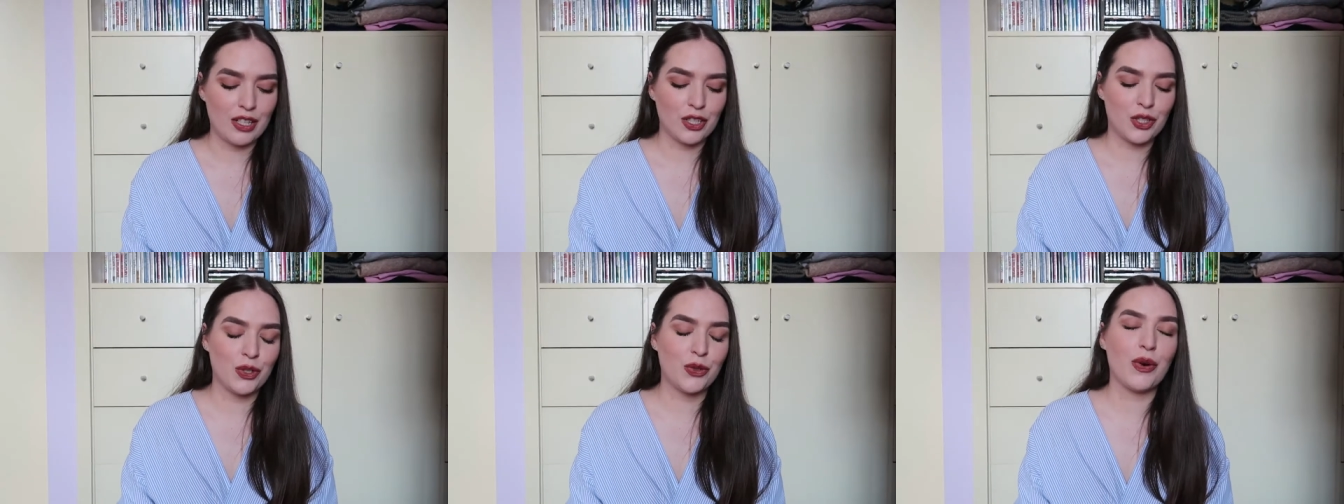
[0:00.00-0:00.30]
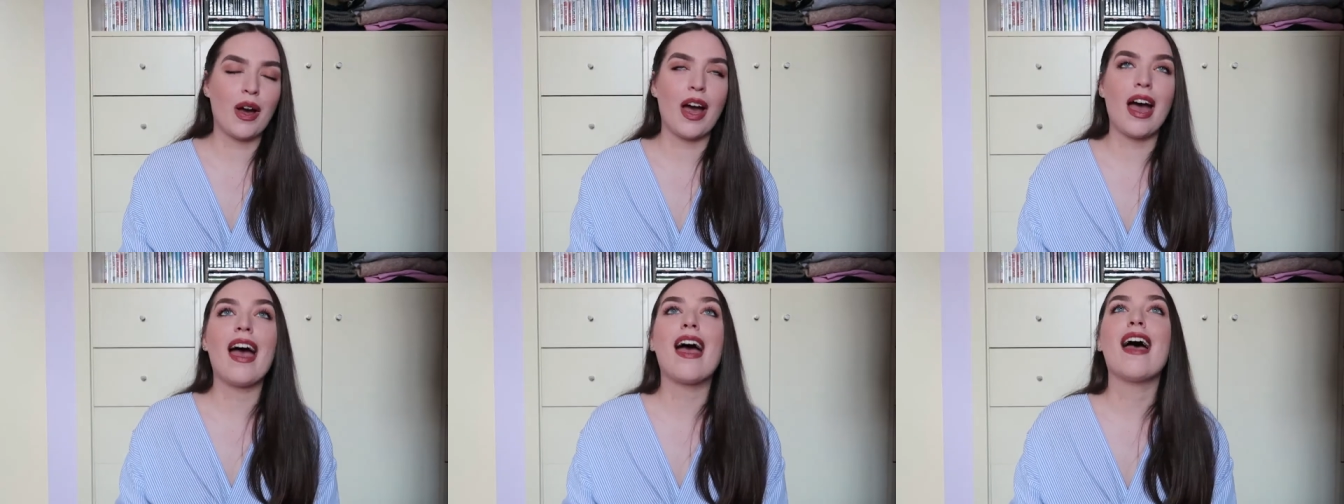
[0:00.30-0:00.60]

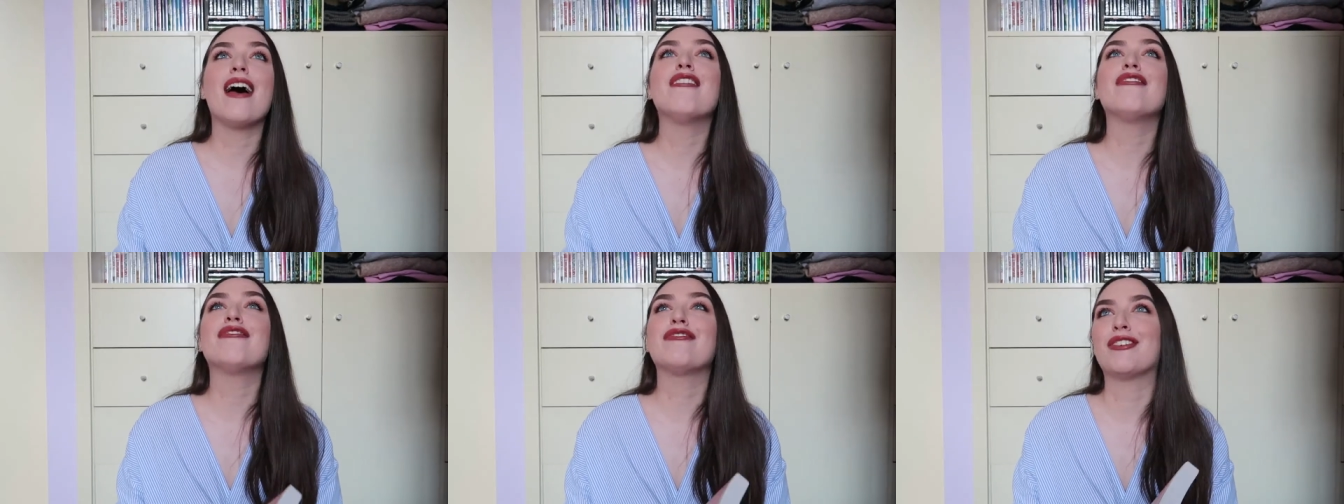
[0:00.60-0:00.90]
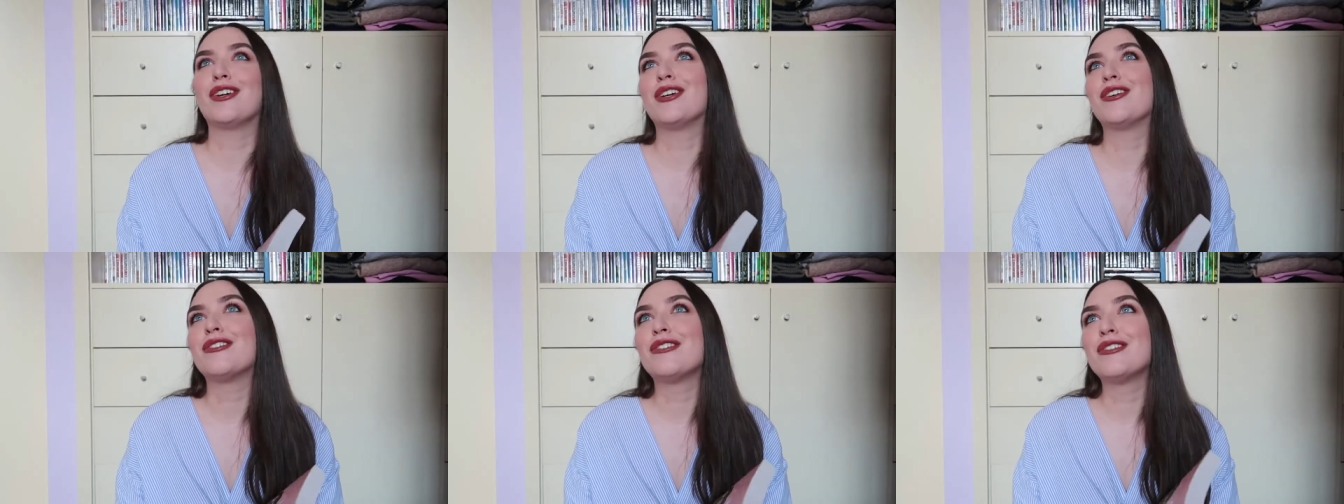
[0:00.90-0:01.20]
to
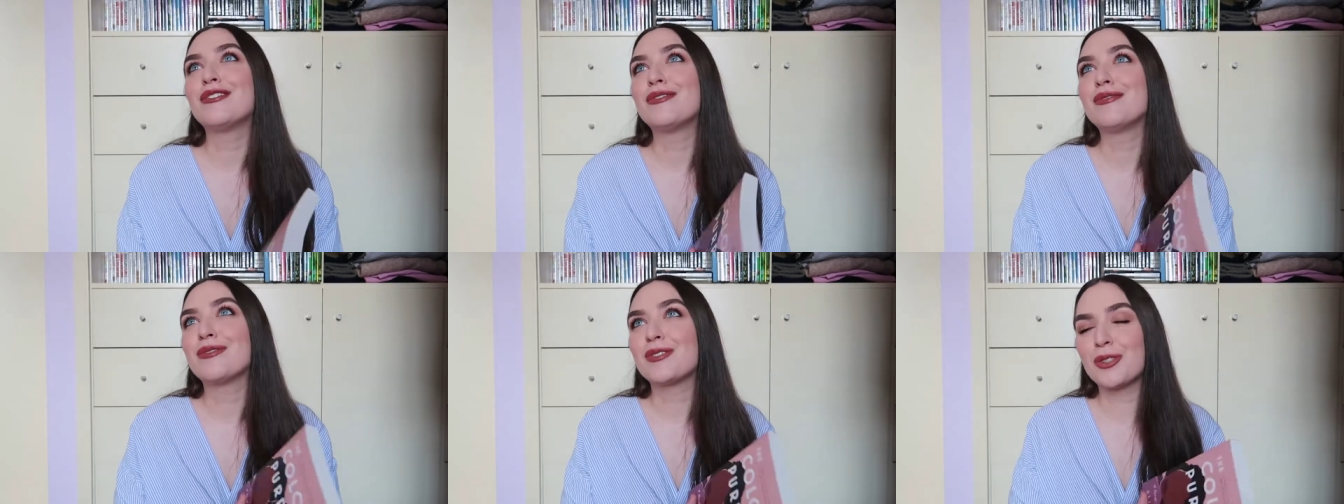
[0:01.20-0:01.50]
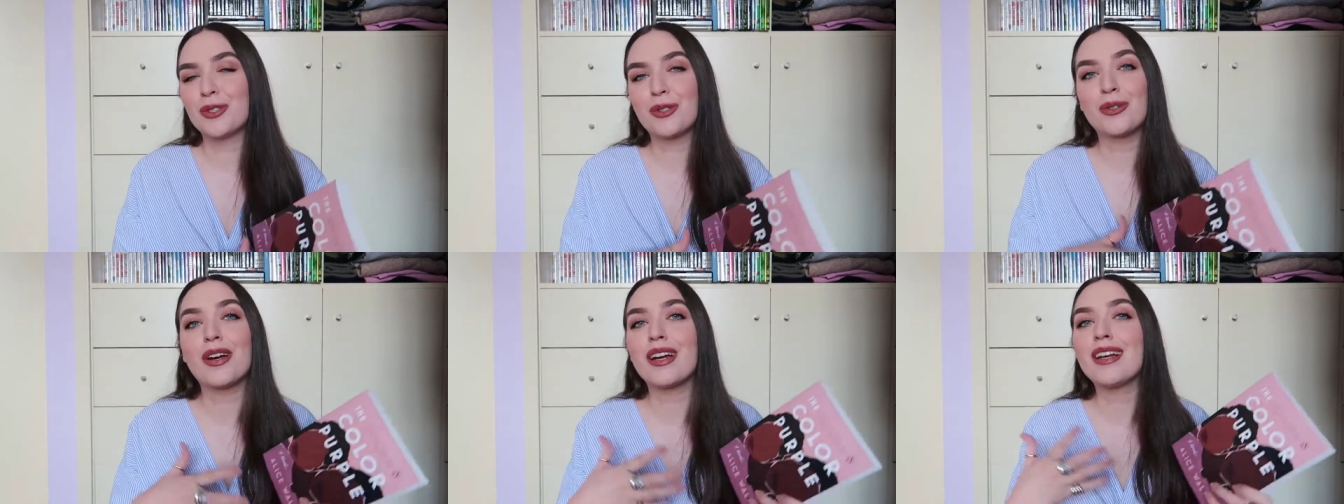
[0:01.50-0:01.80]
ever
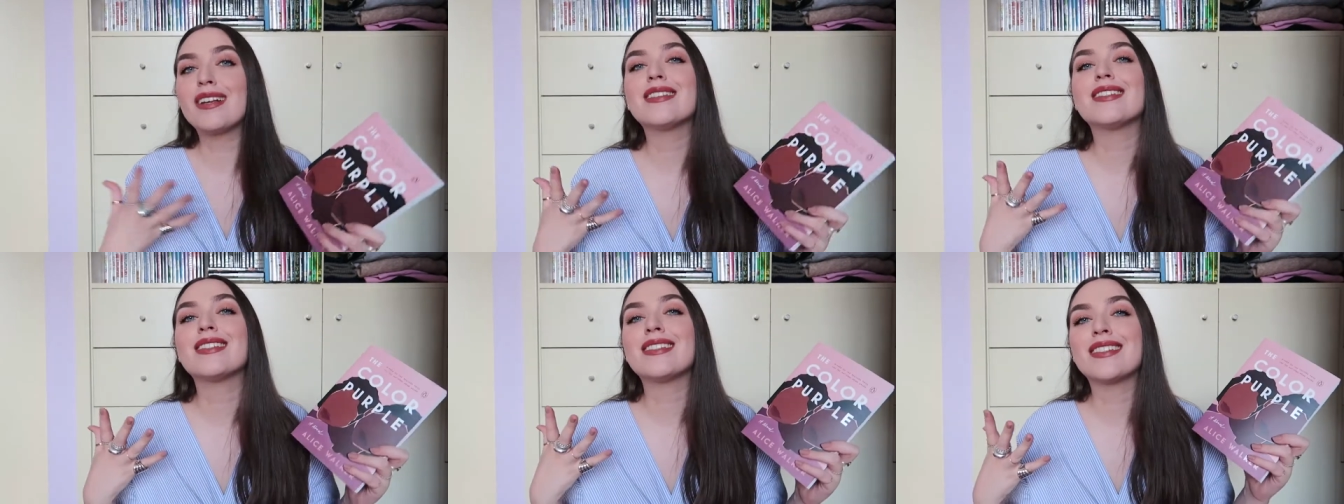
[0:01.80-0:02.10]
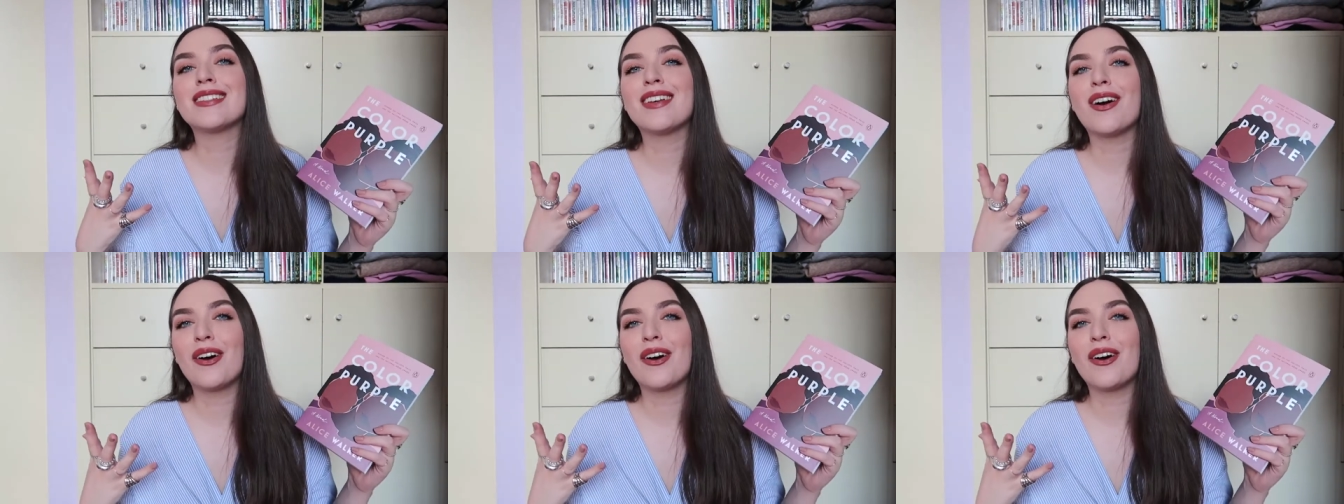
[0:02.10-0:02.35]
grace